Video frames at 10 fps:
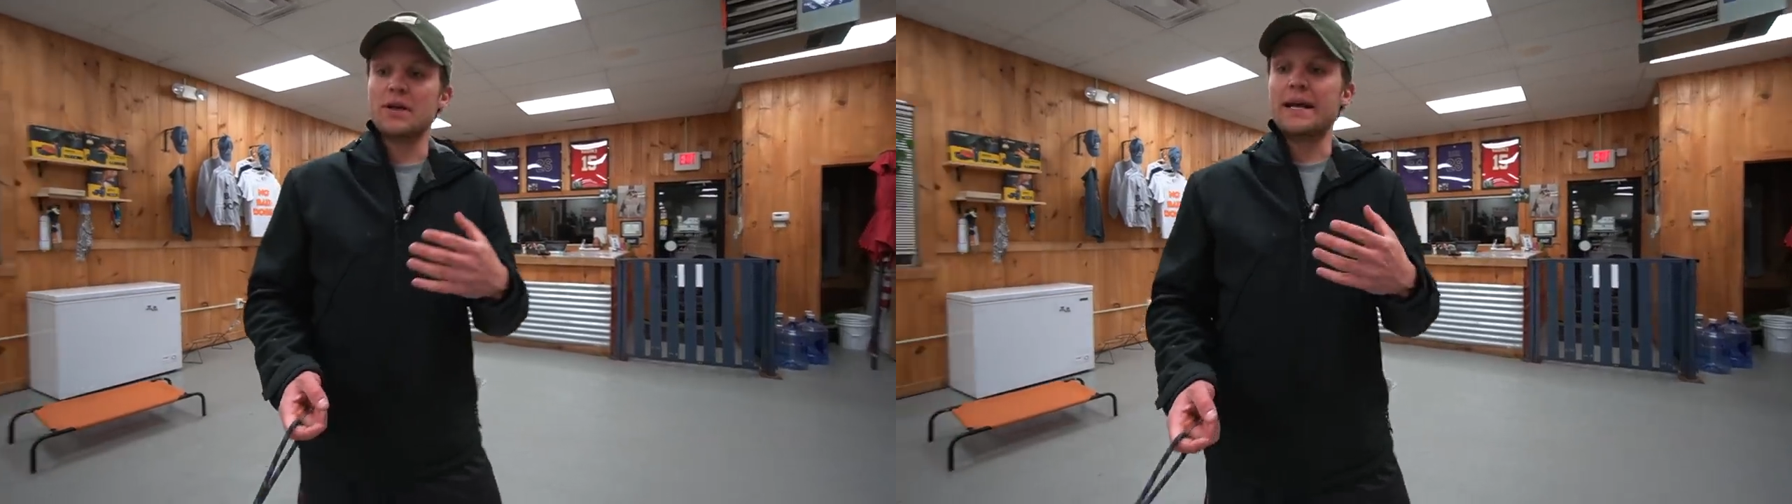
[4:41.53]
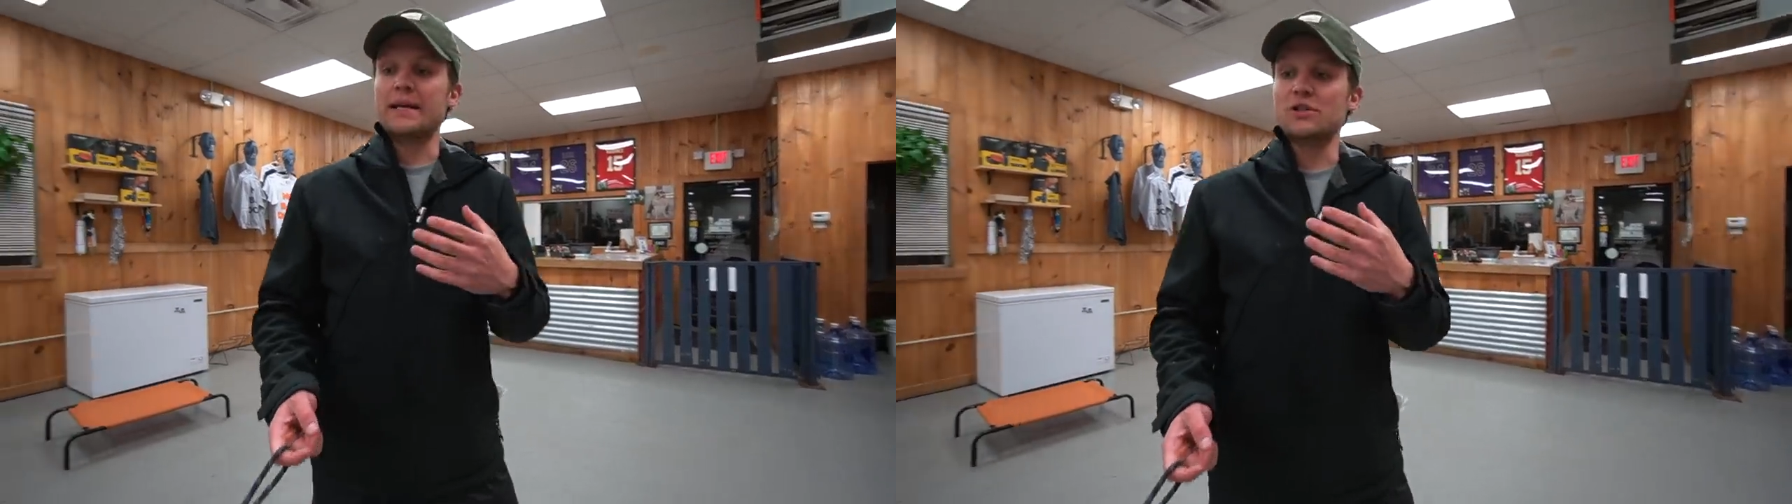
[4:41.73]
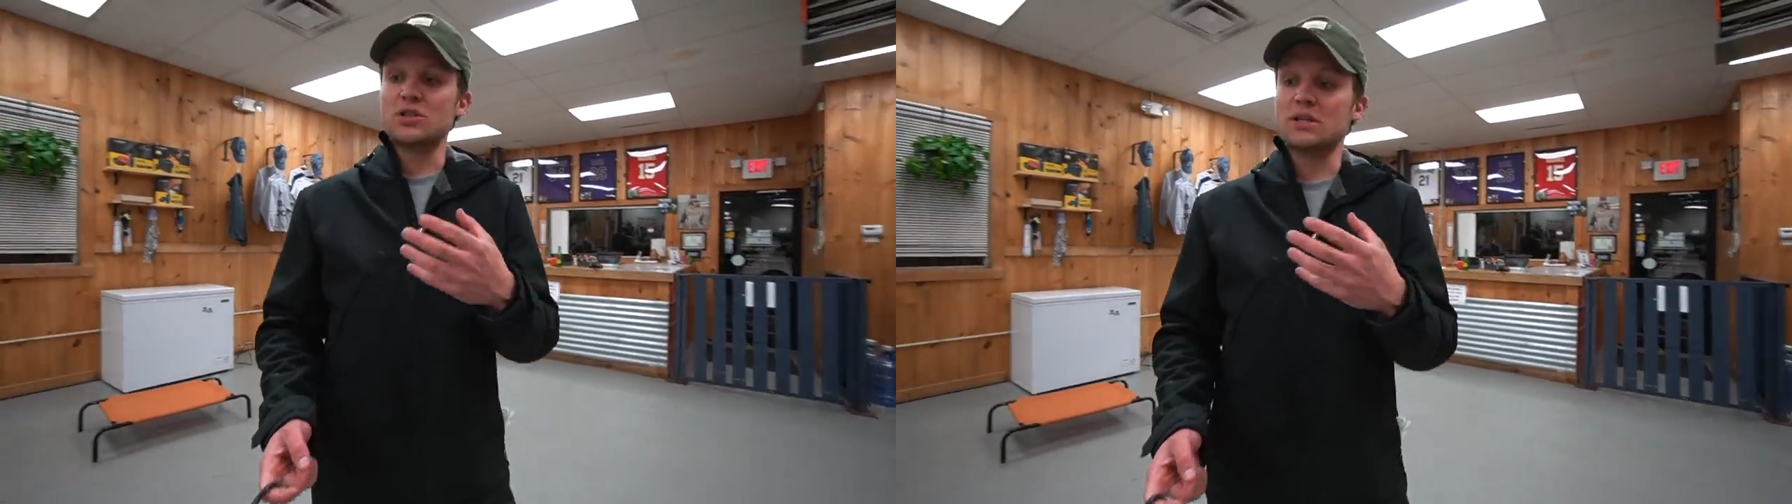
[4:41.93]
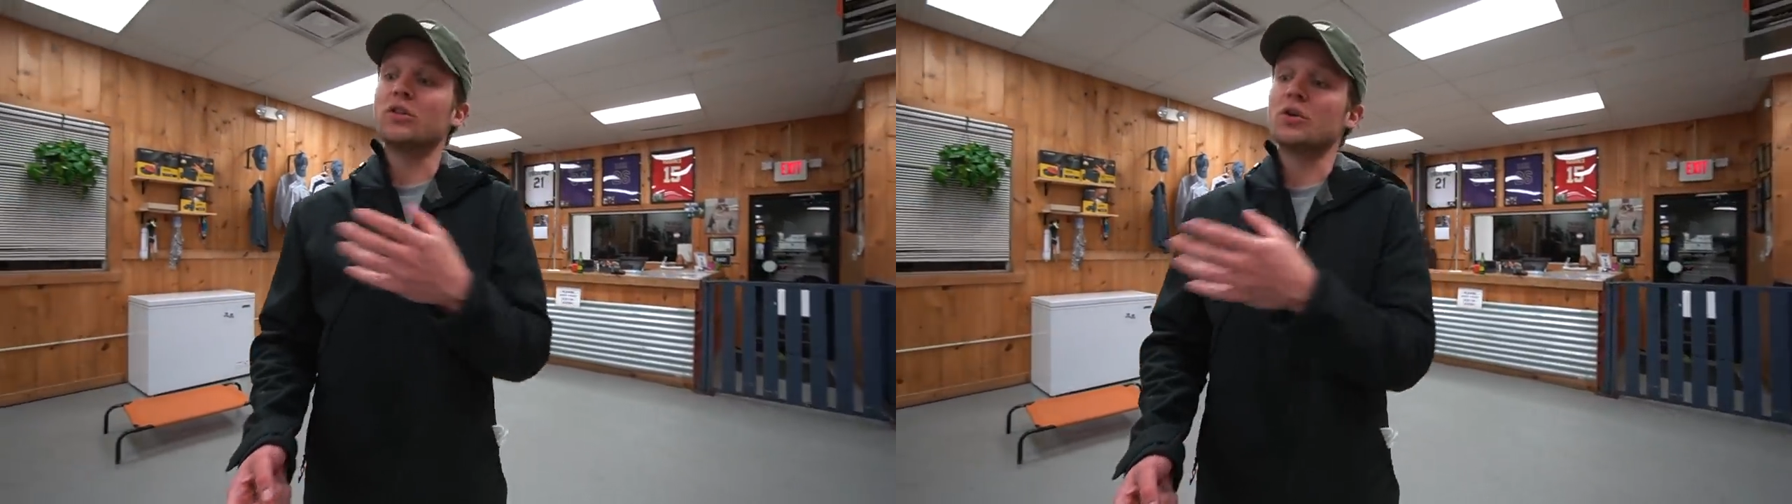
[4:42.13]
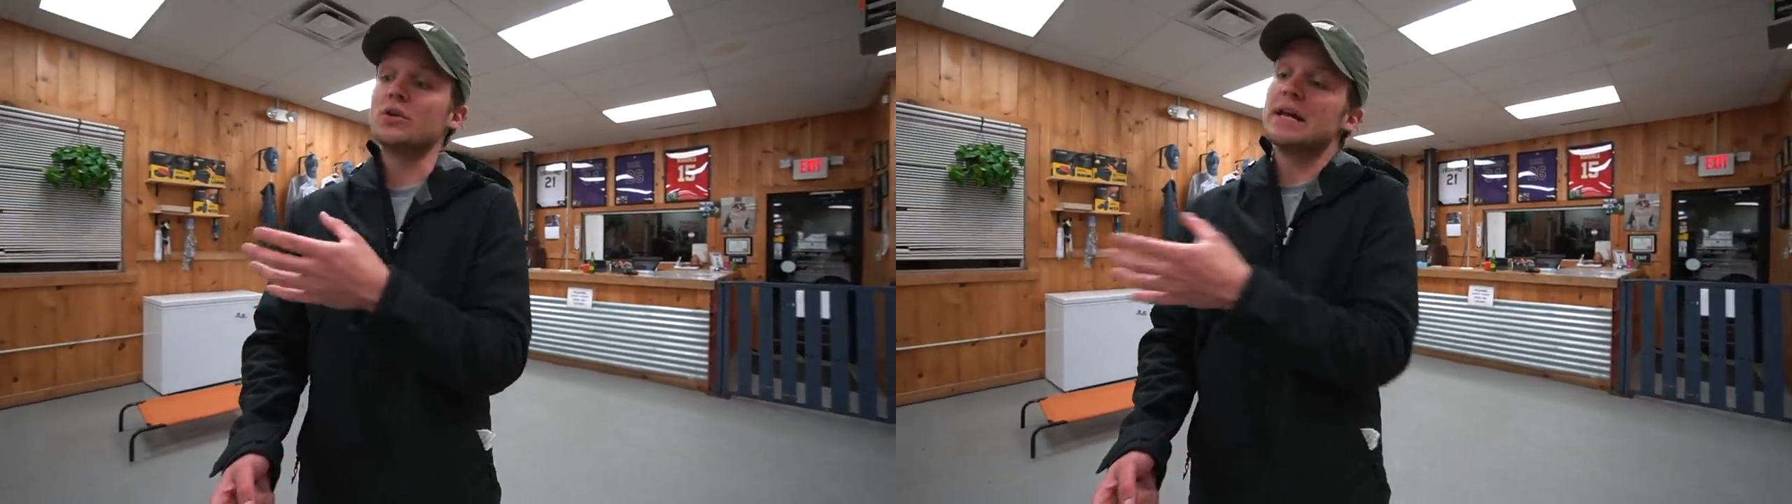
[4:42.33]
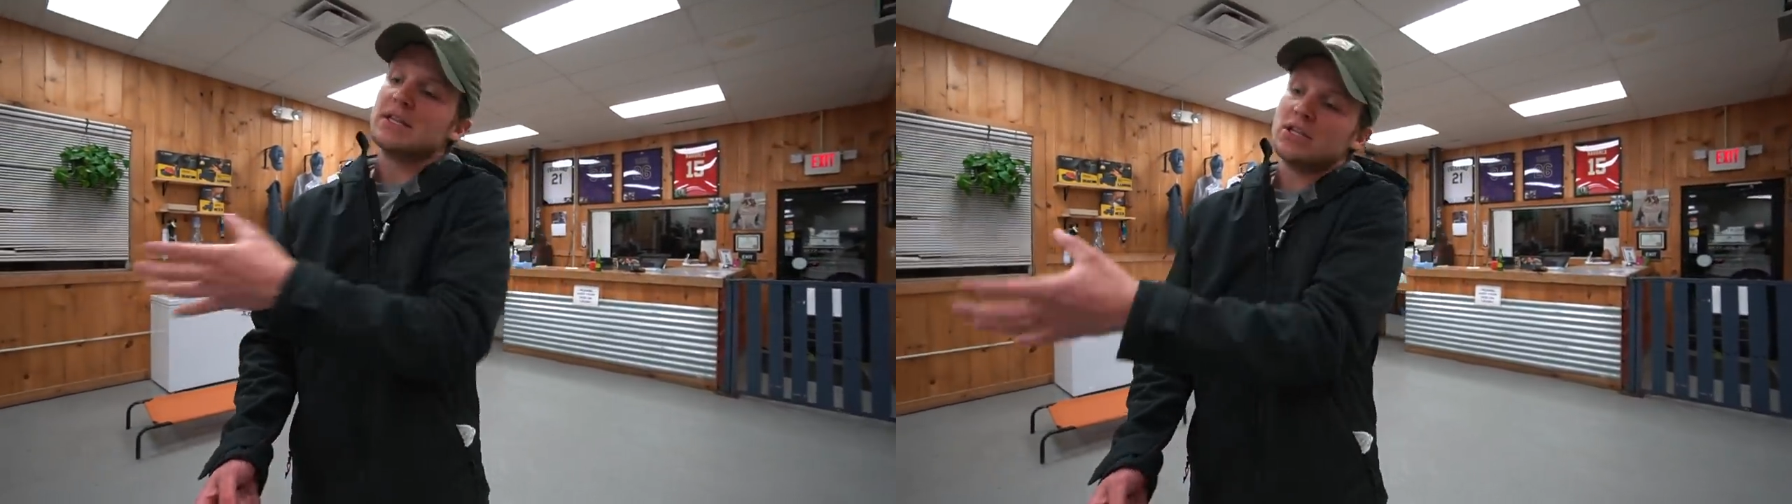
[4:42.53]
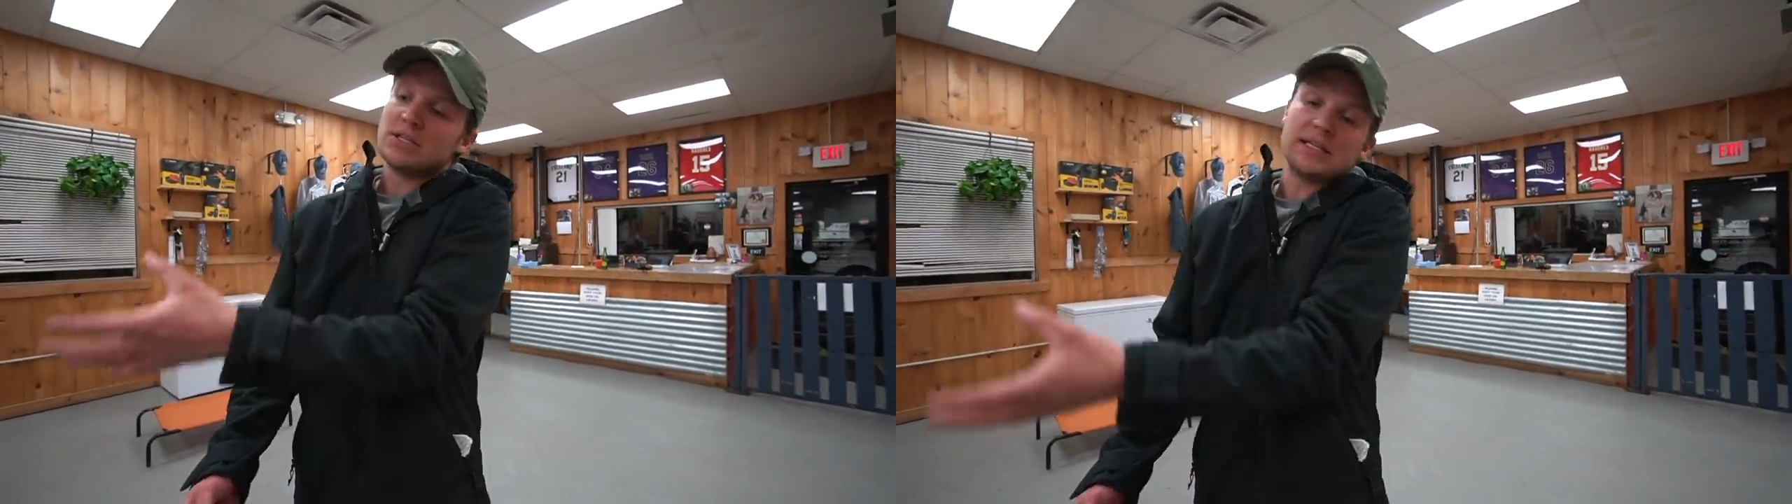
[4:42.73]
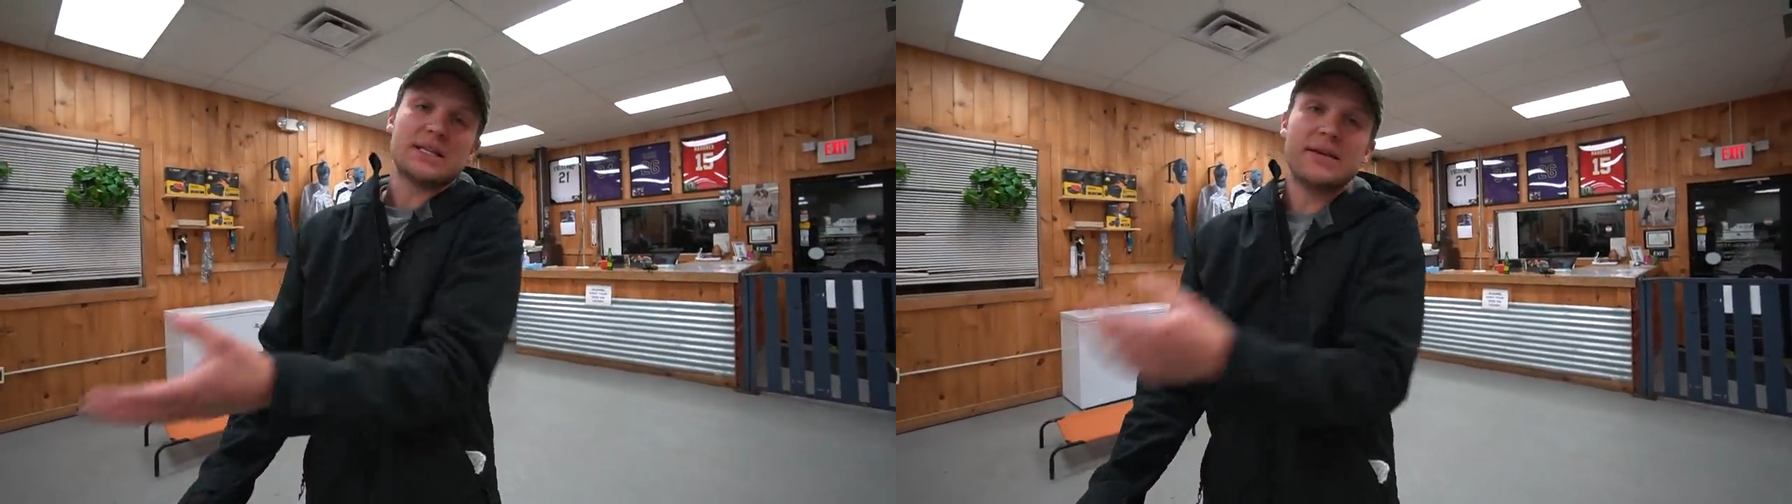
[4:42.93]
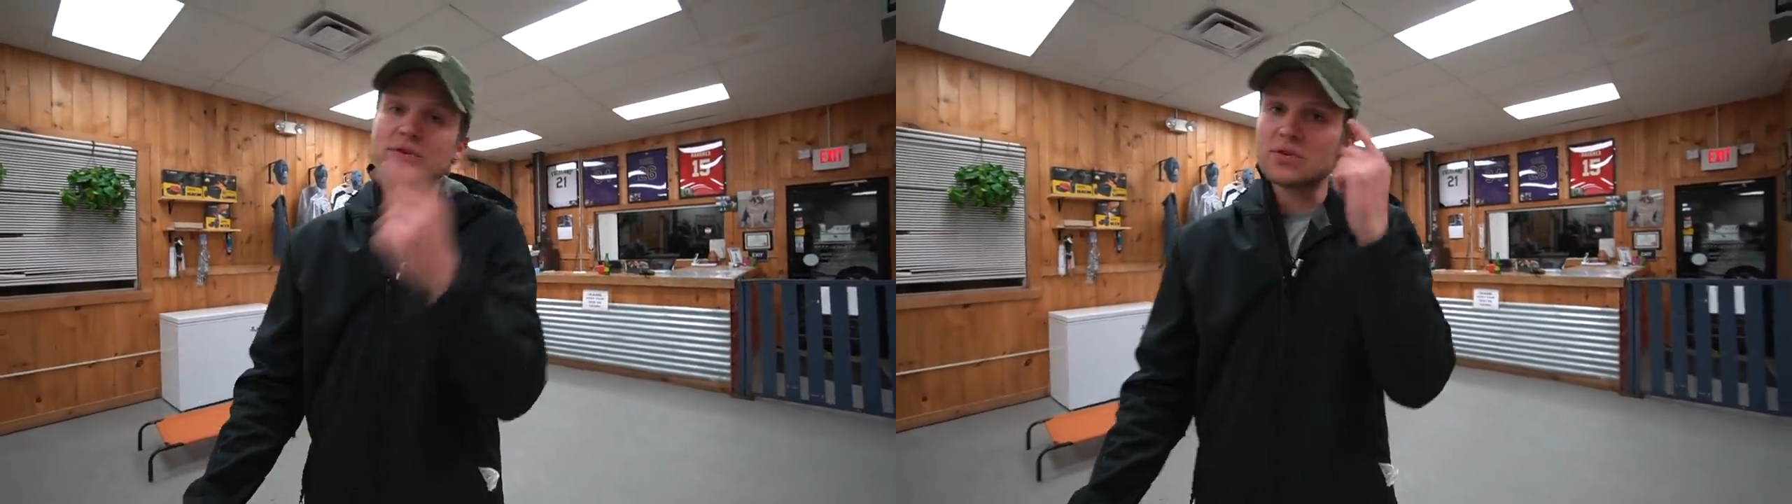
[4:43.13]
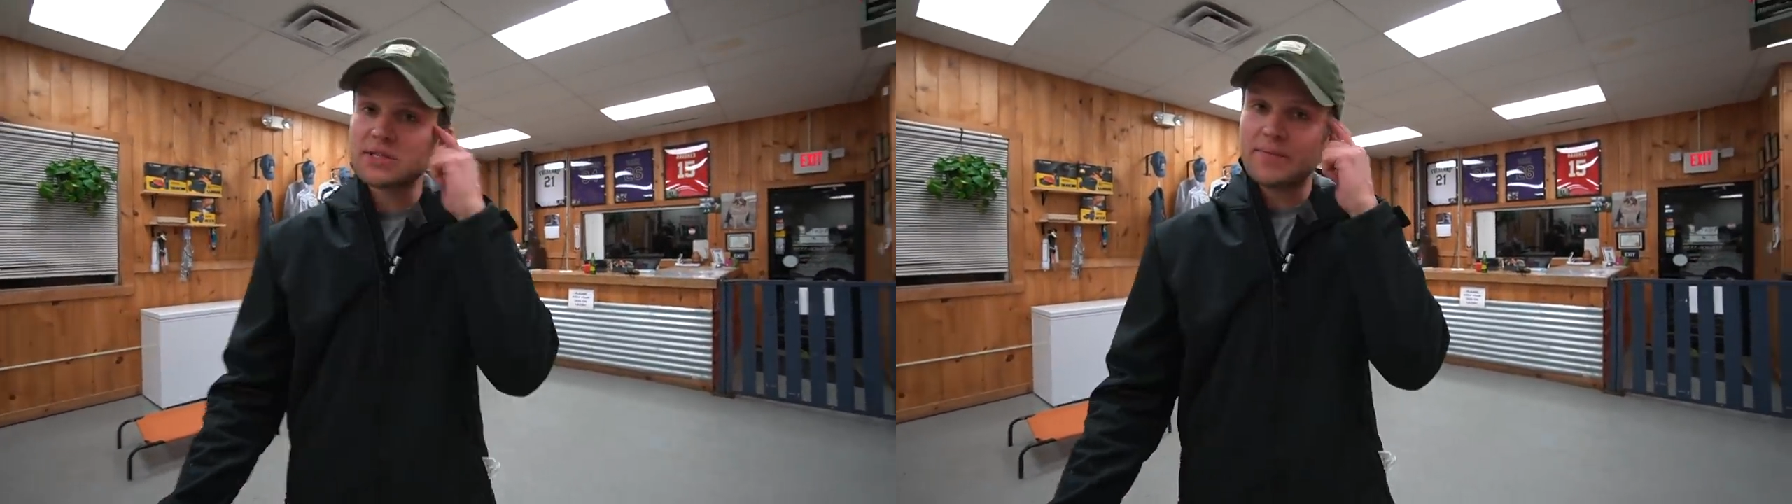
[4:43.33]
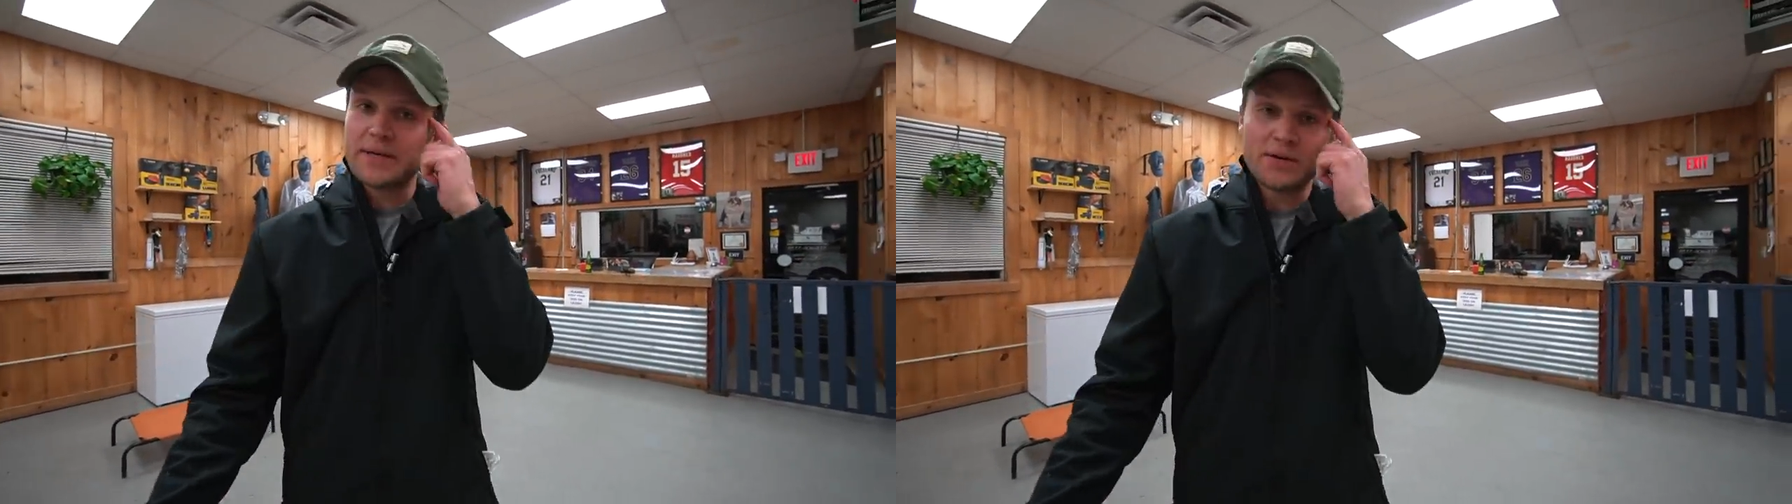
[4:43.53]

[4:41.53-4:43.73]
and it just it just gives her something